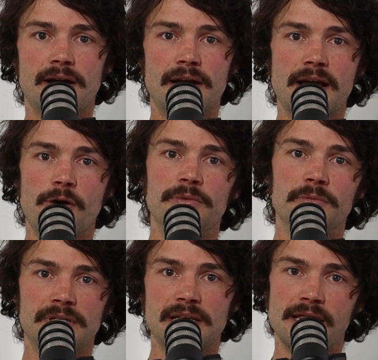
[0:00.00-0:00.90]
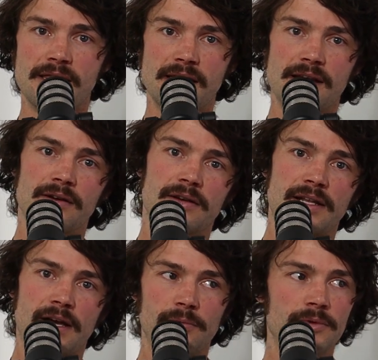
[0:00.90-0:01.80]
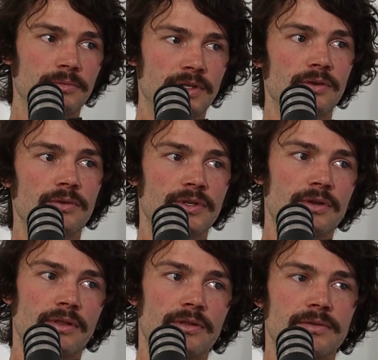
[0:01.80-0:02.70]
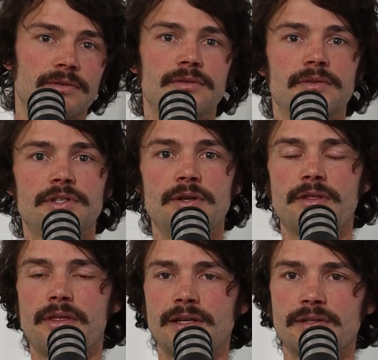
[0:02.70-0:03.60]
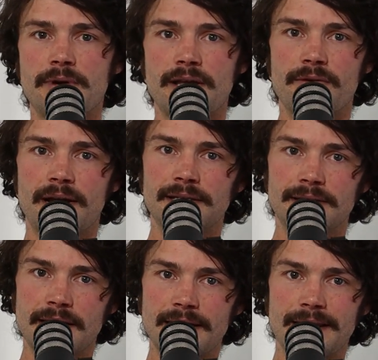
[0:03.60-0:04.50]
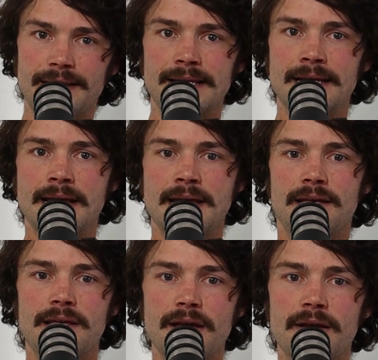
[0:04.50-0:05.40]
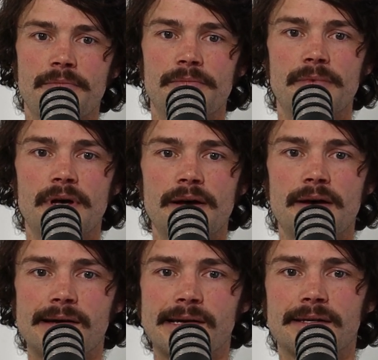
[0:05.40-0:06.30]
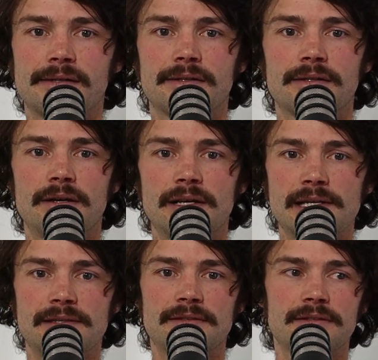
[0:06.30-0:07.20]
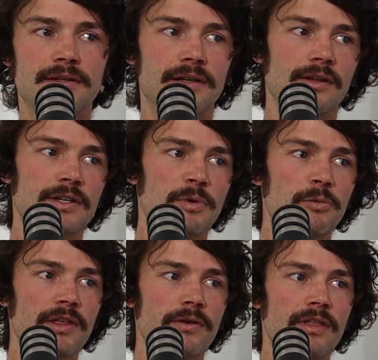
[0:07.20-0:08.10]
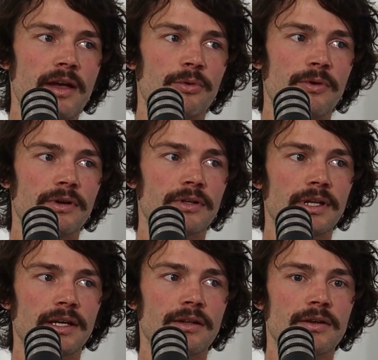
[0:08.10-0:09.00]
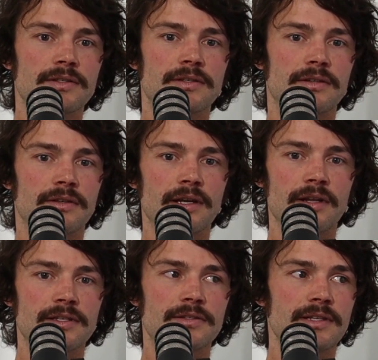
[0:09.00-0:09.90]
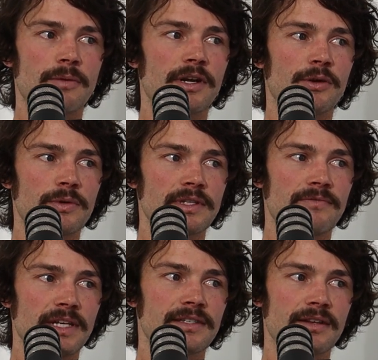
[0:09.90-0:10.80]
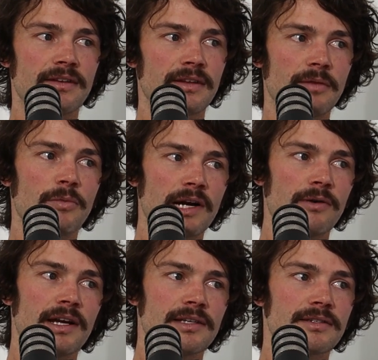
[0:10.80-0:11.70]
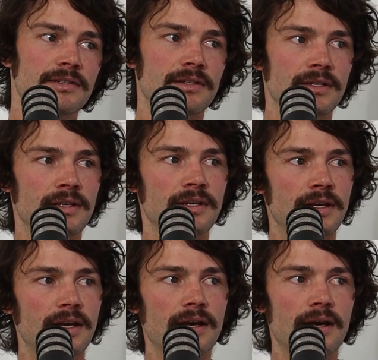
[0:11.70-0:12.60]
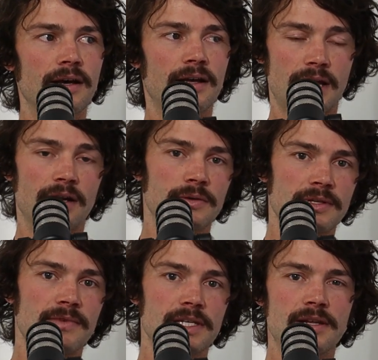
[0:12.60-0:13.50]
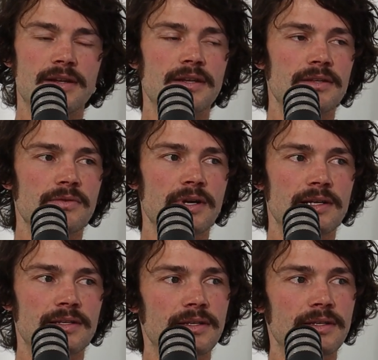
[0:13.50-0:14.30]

helped him to get there, and I'd helped him to do certain things throughout the race, and I guess I'd lost my brother at that point. Like I'd lost someone who was invested in my race, and I was invested in his race.